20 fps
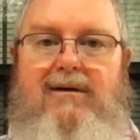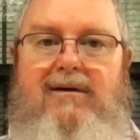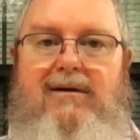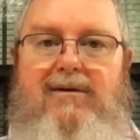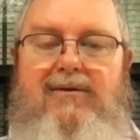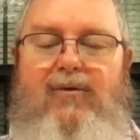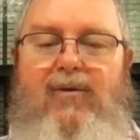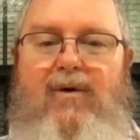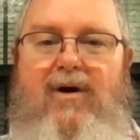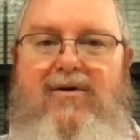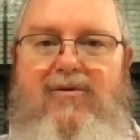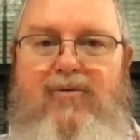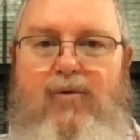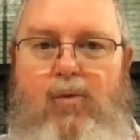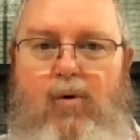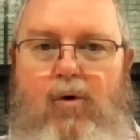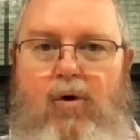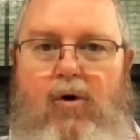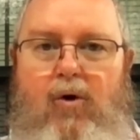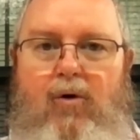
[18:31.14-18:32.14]
the way of the
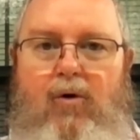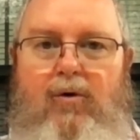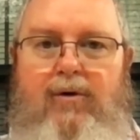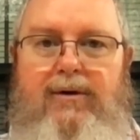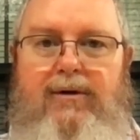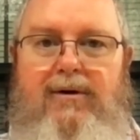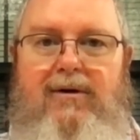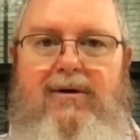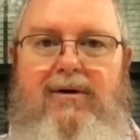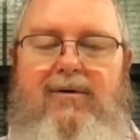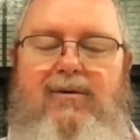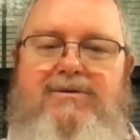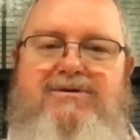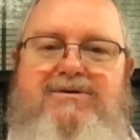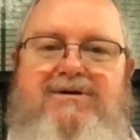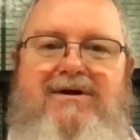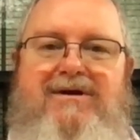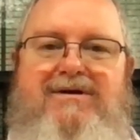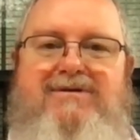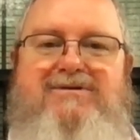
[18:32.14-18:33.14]
world,
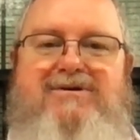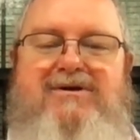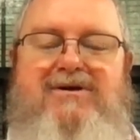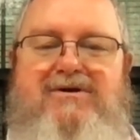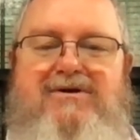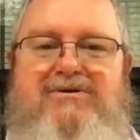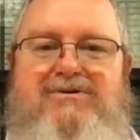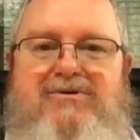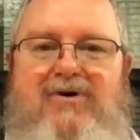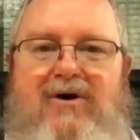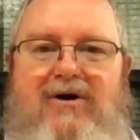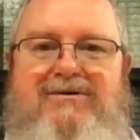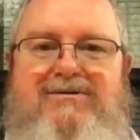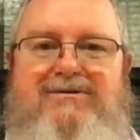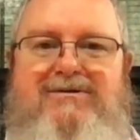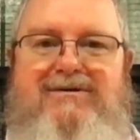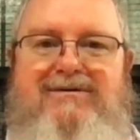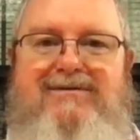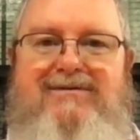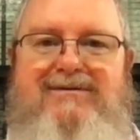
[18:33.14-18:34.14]
which leads to
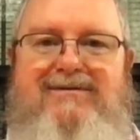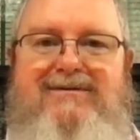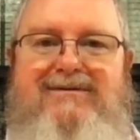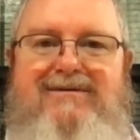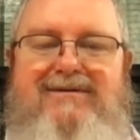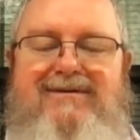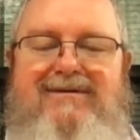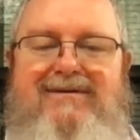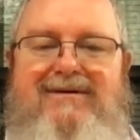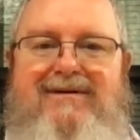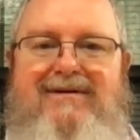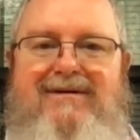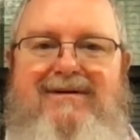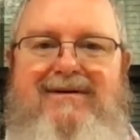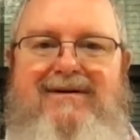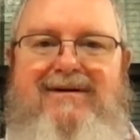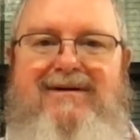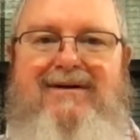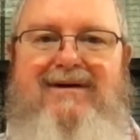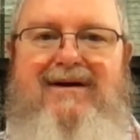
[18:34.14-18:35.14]
destruction?
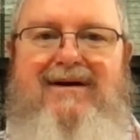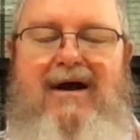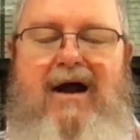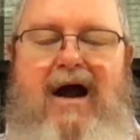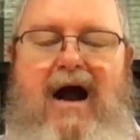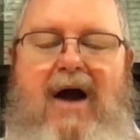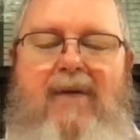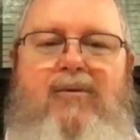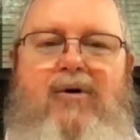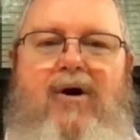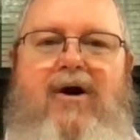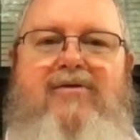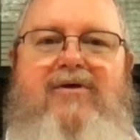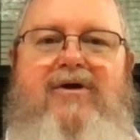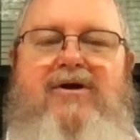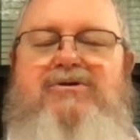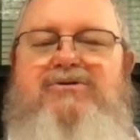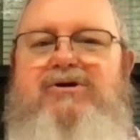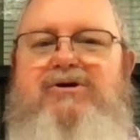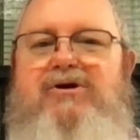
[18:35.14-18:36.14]
I pray
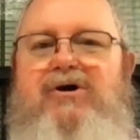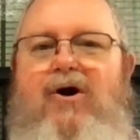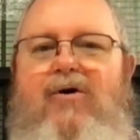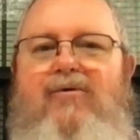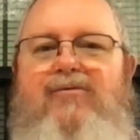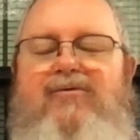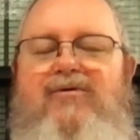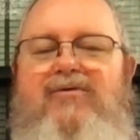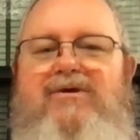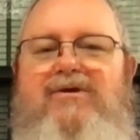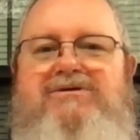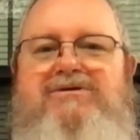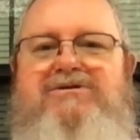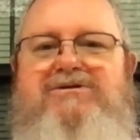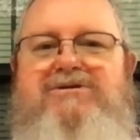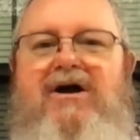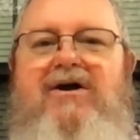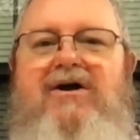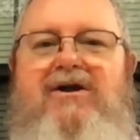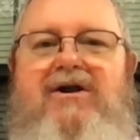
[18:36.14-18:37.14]
that as you go through this
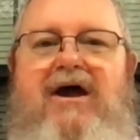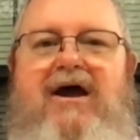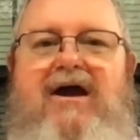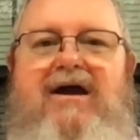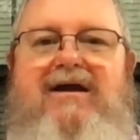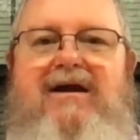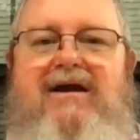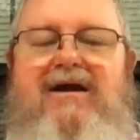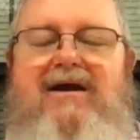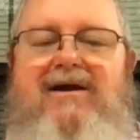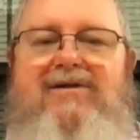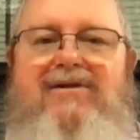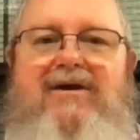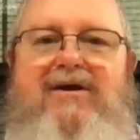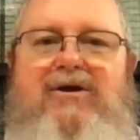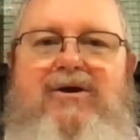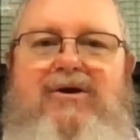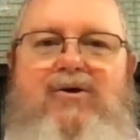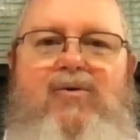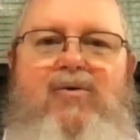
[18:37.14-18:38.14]
Sunday,
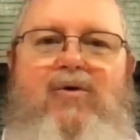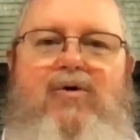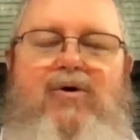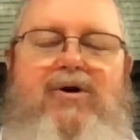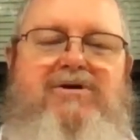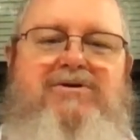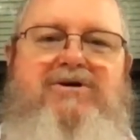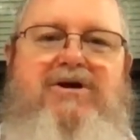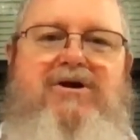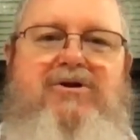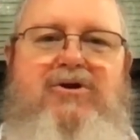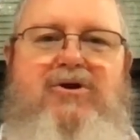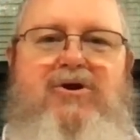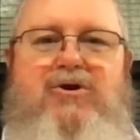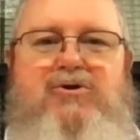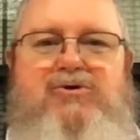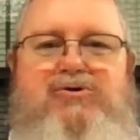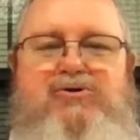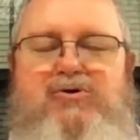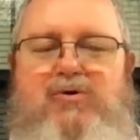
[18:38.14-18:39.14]
that you will
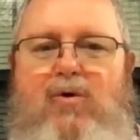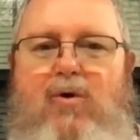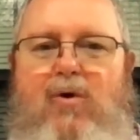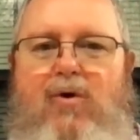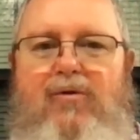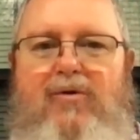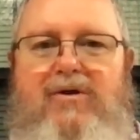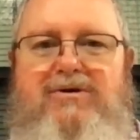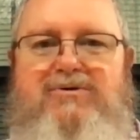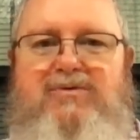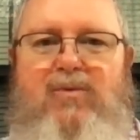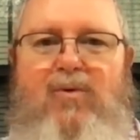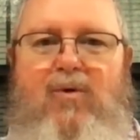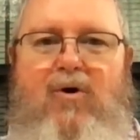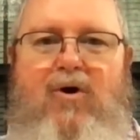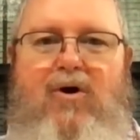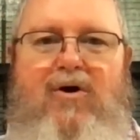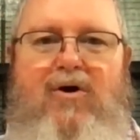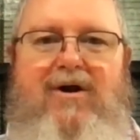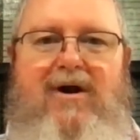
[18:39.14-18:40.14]
continue to chew on this
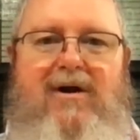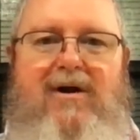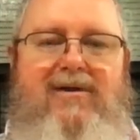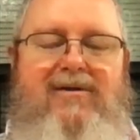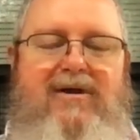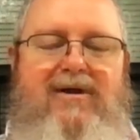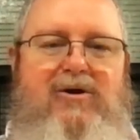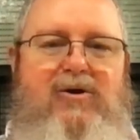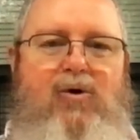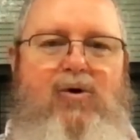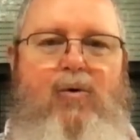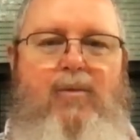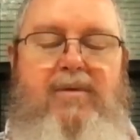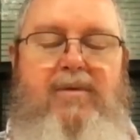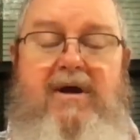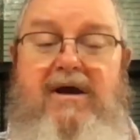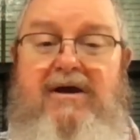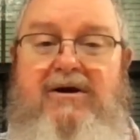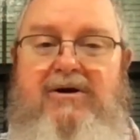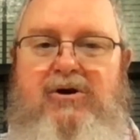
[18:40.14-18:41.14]
word, that you'll
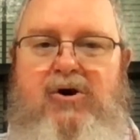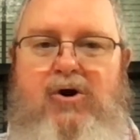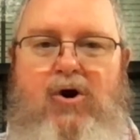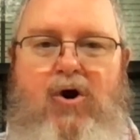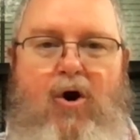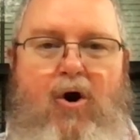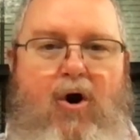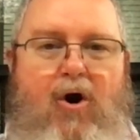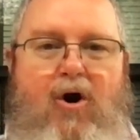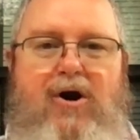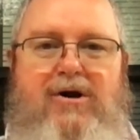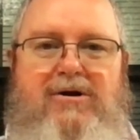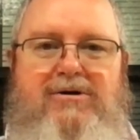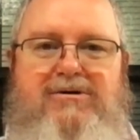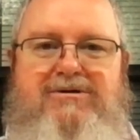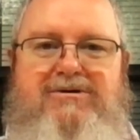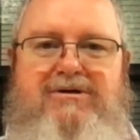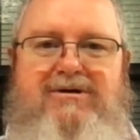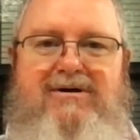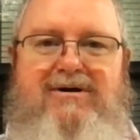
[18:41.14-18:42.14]
be
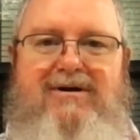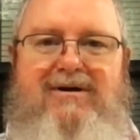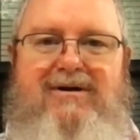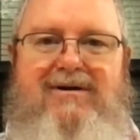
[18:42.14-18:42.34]
encouraged